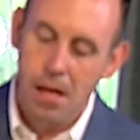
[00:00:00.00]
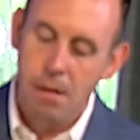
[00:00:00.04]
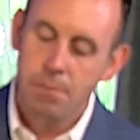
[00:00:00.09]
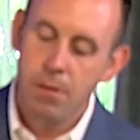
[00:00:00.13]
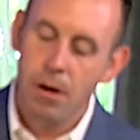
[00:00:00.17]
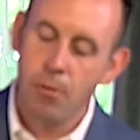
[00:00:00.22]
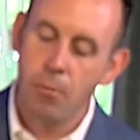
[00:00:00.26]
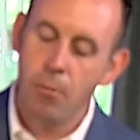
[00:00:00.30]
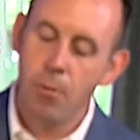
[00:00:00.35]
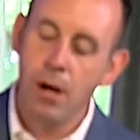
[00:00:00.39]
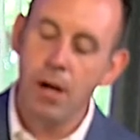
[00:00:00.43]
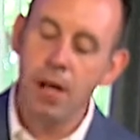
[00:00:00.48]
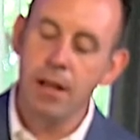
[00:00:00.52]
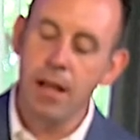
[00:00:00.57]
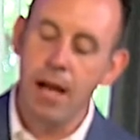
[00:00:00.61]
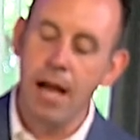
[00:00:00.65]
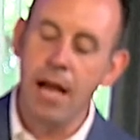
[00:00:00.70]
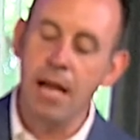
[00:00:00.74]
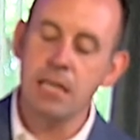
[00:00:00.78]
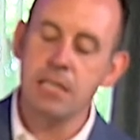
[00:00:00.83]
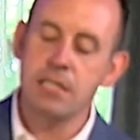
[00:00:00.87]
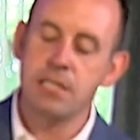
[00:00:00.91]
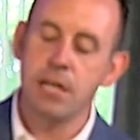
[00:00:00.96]
But
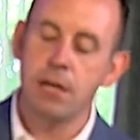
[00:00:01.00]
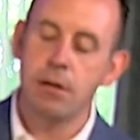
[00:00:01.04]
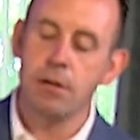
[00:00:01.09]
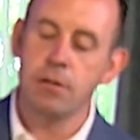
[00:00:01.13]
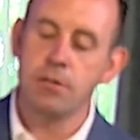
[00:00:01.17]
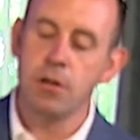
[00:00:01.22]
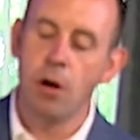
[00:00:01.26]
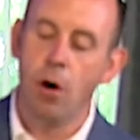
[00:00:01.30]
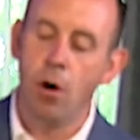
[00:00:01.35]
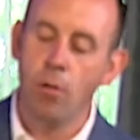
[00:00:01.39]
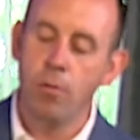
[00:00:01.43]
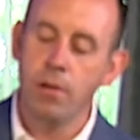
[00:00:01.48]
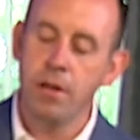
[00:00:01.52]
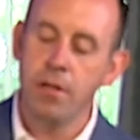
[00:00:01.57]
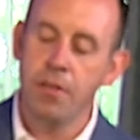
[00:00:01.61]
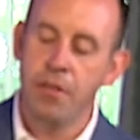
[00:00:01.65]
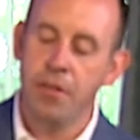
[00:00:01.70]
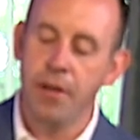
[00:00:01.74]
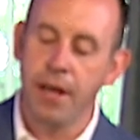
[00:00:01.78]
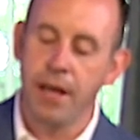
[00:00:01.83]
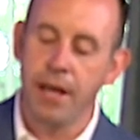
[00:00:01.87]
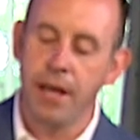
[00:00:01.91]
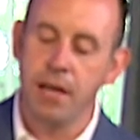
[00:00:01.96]
realize there is only
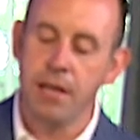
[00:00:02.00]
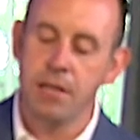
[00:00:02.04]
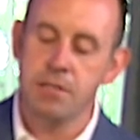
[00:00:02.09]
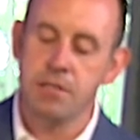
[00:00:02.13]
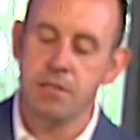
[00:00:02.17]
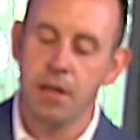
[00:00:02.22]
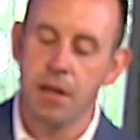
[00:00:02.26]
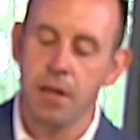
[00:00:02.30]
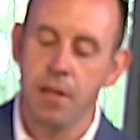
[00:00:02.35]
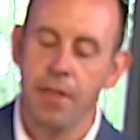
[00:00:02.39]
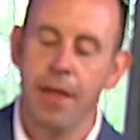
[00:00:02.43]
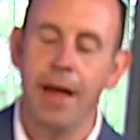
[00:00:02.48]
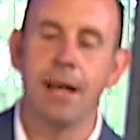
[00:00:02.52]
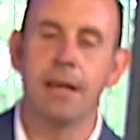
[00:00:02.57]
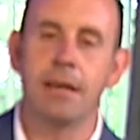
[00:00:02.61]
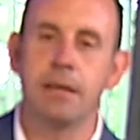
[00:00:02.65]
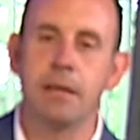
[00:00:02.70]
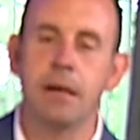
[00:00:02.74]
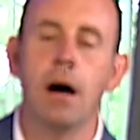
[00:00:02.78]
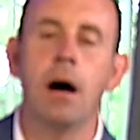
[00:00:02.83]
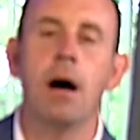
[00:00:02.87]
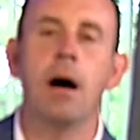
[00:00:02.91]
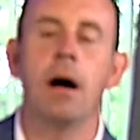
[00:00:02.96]
things
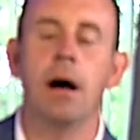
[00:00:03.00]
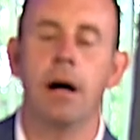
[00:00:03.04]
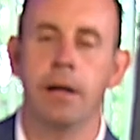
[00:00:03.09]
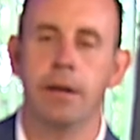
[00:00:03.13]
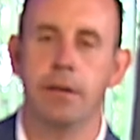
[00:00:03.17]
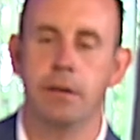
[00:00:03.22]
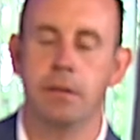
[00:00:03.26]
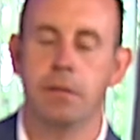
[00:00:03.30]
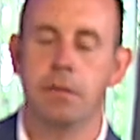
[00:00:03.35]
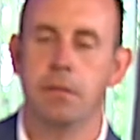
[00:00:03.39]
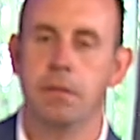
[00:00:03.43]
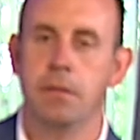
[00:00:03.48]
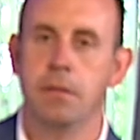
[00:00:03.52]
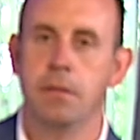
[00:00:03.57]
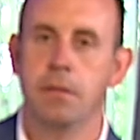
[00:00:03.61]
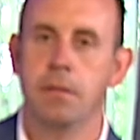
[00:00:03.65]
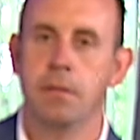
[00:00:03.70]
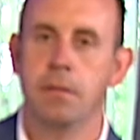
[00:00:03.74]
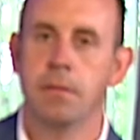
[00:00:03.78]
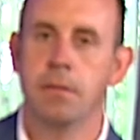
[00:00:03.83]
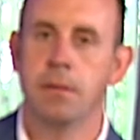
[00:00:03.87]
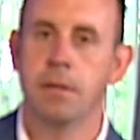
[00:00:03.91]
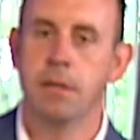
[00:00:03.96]
that God
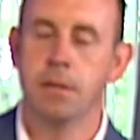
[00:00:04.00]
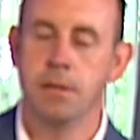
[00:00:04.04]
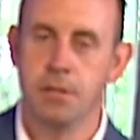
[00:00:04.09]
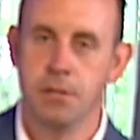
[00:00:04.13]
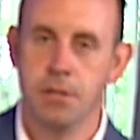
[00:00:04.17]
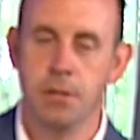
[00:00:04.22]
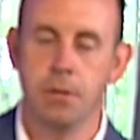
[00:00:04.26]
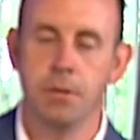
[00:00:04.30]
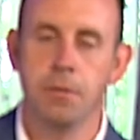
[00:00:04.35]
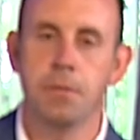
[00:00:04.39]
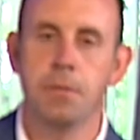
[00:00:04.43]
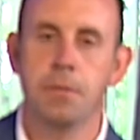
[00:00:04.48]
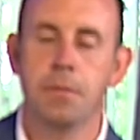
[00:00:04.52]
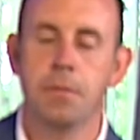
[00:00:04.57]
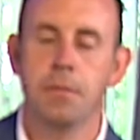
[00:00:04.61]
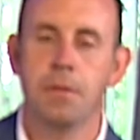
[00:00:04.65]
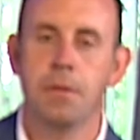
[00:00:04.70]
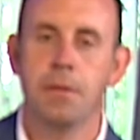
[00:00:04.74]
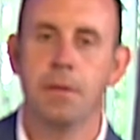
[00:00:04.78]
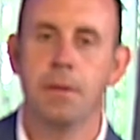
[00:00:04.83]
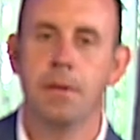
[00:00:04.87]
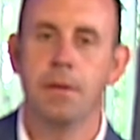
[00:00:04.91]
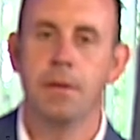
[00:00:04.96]
can do
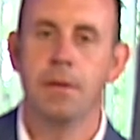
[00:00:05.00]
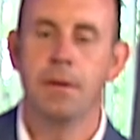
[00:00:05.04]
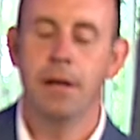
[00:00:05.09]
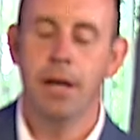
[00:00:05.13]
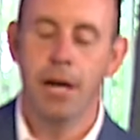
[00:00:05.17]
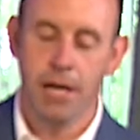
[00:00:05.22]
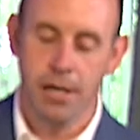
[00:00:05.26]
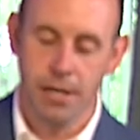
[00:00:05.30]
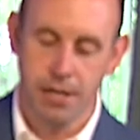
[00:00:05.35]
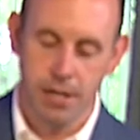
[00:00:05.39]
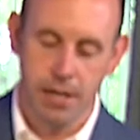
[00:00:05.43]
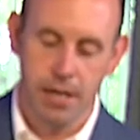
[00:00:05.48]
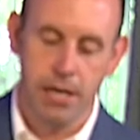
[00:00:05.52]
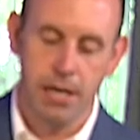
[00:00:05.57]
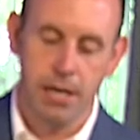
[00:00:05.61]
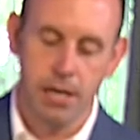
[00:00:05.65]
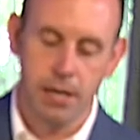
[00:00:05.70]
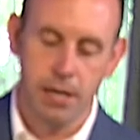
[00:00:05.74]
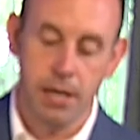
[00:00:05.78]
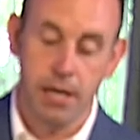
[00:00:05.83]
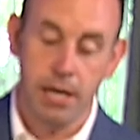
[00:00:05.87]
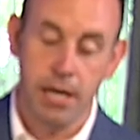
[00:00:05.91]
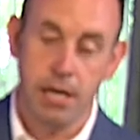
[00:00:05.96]

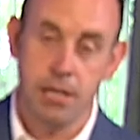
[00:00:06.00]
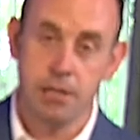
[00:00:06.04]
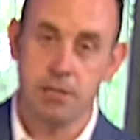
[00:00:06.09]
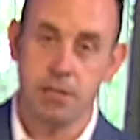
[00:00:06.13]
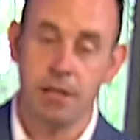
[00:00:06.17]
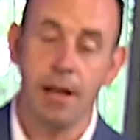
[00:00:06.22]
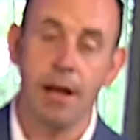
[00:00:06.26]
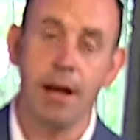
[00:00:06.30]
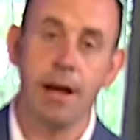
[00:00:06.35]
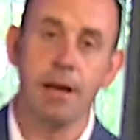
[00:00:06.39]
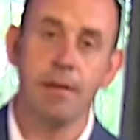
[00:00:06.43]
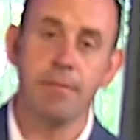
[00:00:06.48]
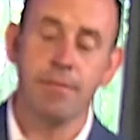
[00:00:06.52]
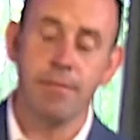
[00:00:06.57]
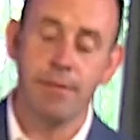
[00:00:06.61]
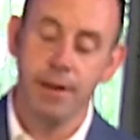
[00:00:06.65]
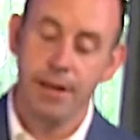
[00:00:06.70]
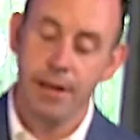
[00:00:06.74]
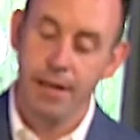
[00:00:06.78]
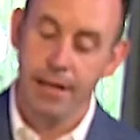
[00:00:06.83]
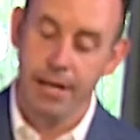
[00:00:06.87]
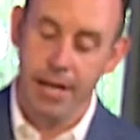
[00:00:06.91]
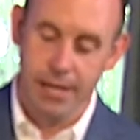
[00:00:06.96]
in his life
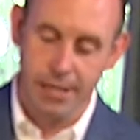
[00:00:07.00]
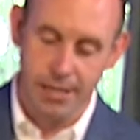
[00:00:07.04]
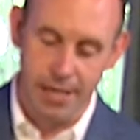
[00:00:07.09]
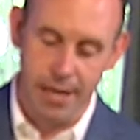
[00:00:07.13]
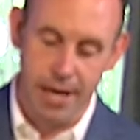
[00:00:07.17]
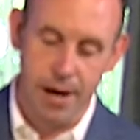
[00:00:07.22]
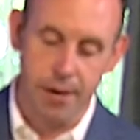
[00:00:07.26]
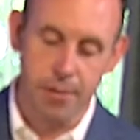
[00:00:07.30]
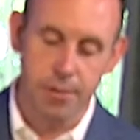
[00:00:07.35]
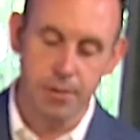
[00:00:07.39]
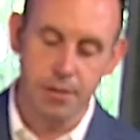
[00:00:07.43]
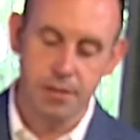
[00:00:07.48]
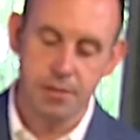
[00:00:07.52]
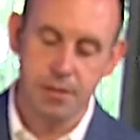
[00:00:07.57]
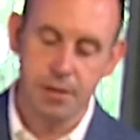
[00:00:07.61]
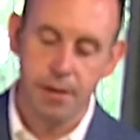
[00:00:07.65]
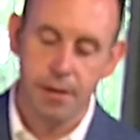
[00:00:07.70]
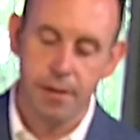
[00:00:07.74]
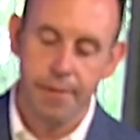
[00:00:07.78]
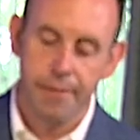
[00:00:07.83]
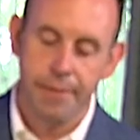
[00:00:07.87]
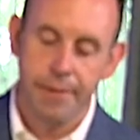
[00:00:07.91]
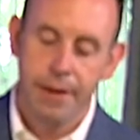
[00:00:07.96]
and in ours.
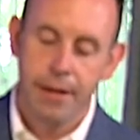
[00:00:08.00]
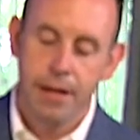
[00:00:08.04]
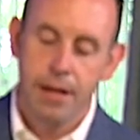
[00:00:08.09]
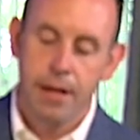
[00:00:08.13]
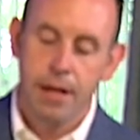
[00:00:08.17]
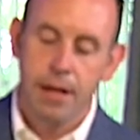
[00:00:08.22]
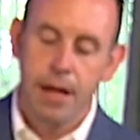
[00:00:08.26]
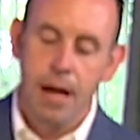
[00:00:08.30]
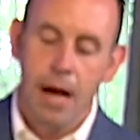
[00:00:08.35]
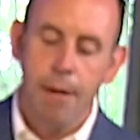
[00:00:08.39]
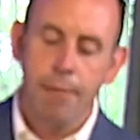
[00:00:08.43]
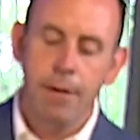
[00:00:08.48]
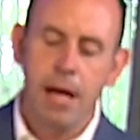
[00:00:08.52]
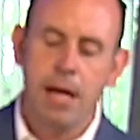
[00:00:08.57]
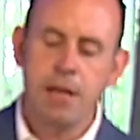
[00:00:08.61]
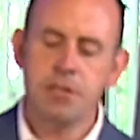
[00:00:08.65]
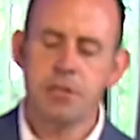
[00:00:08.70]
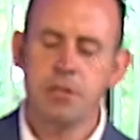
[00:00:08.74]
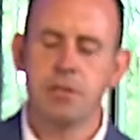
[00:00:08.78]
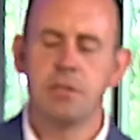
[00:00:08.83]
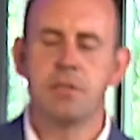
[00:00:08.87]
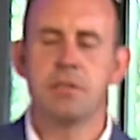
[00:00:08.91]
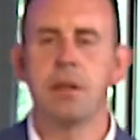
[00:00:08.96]
I
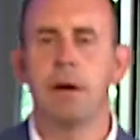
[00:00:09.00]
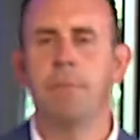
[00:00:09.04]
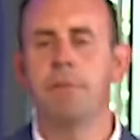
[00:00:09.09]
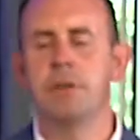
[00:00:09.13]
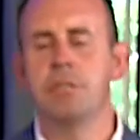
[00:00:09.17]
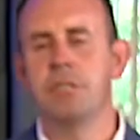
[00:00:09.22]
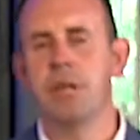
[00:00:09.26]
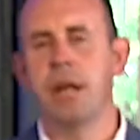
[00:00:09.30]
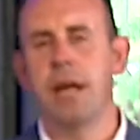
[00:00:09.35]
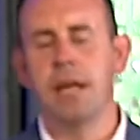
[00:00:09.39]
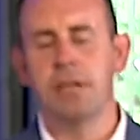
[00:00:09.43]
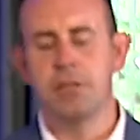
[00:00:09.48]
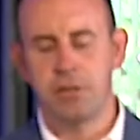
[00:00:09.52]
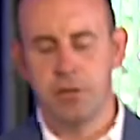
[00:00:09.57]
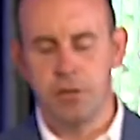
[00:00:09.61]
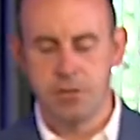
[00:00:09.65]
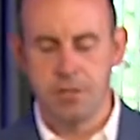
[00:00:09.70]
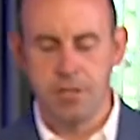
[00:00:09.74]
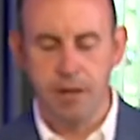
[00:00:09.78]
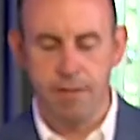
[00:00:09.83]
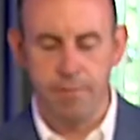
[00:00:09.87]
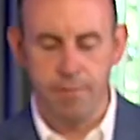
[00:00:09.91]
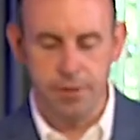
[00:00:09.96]
want you to ask
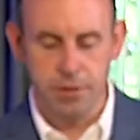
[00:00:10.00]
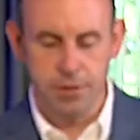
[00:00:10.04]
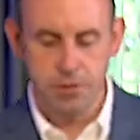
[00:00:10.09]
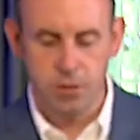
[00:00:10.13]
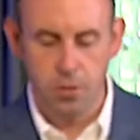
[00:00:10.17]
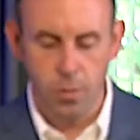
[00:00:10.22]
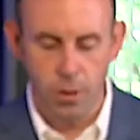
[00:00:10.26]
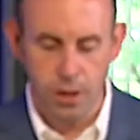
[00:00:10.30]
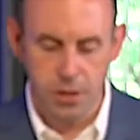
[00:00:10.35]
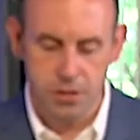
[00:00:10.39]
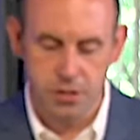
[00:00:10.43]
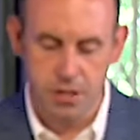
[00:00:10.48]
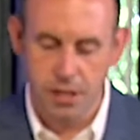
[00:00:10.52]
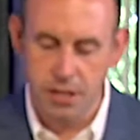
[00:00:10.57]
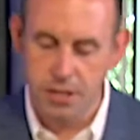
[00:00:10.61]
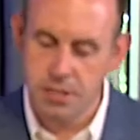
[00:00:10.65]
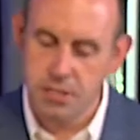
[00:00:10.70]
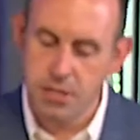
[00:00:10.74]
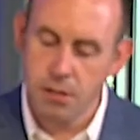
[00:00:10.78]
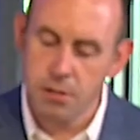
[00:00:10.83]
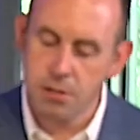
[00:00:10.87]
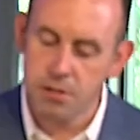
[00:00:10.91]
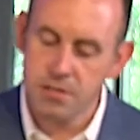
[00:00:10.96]
yourself this question.
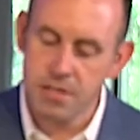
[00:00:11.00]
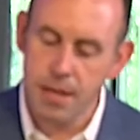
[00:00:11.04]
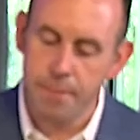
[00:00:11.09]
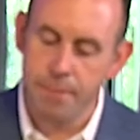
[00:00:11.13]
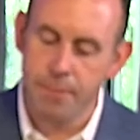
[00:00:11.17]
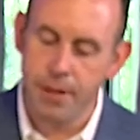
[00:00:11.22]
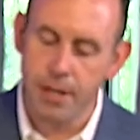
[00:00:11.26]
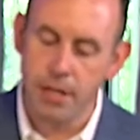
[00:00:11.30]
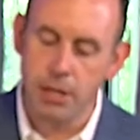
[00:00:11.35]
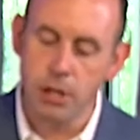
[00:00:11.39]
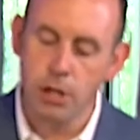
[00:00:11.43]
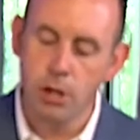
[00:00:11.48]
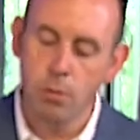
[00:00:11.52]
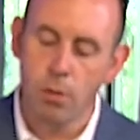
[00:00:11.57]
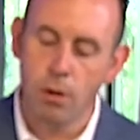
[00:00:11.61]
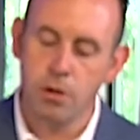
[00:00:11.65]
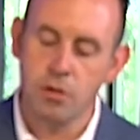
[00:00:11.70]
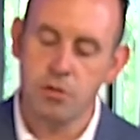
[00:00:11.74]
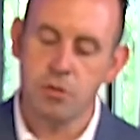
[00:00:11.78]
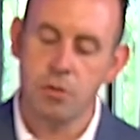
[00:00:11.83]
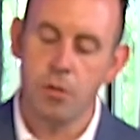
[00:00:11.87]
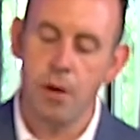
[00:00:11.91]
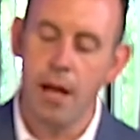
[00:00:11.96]
Is there something you
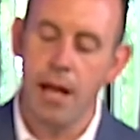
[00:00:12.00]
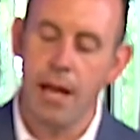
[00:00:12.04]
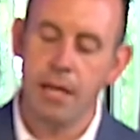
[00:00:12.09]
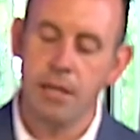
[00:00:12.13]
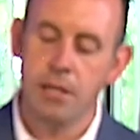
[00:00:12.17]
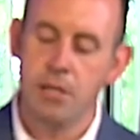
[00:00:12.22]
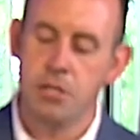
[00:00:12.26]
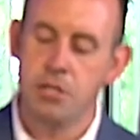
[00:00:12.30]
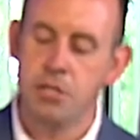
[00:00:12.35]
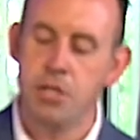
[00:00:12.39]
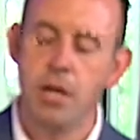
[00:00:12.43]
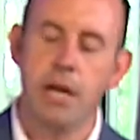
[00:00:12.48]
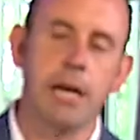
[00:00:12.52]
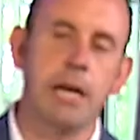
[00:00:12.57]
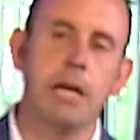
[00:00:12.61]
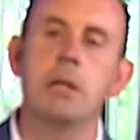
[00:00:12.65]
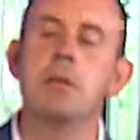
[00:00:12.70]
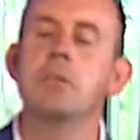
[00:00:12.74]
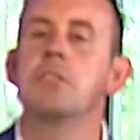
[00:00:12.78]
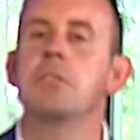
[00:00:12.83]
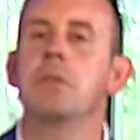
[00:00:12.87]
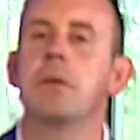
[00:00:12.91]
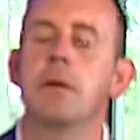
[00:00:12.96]
are trying to
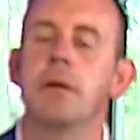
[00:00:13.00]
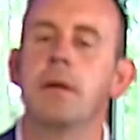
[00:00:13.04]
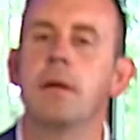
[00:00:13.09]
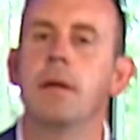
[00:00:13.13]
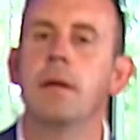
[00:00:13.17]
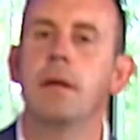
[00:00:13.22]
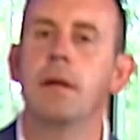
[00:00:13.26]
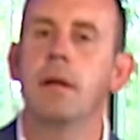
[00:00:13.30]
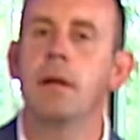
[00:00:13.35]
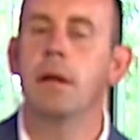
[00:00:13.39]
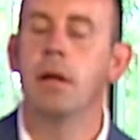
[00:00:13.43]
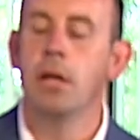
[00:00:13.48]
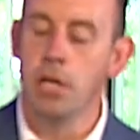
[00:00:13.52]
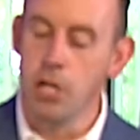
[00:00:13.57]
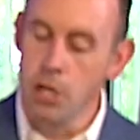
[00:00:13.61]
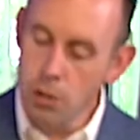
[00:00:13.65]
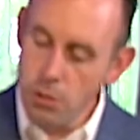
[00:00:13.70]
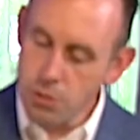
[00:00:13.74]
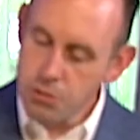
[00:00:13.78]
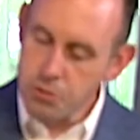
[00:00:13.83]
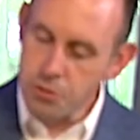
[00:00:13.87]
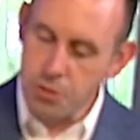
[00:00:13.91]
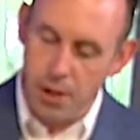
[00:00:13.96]
change?
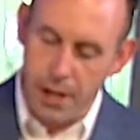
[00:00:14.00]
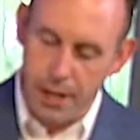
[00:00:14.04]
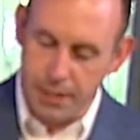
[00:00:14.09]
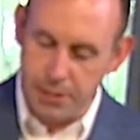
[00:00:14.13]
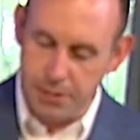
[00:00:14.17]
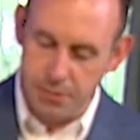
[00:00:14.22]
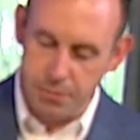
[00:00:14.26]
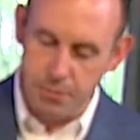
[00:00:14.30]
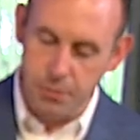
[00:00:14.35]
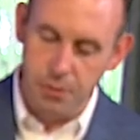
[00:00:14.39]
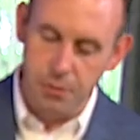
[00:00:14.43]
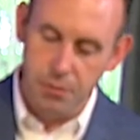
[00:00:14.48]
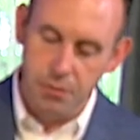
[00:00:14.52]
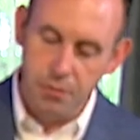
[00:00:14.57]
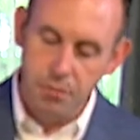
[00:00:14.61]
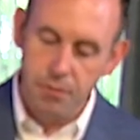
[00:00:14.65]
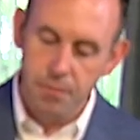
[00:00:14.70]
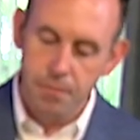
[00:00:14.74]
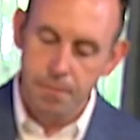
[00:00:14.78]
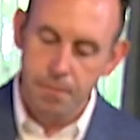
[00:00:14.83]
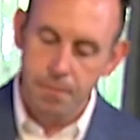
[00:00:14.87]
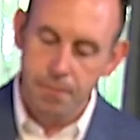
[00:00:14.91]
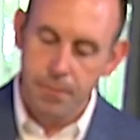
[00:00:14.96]
You're trying to
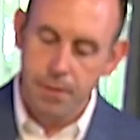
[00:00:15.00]
move.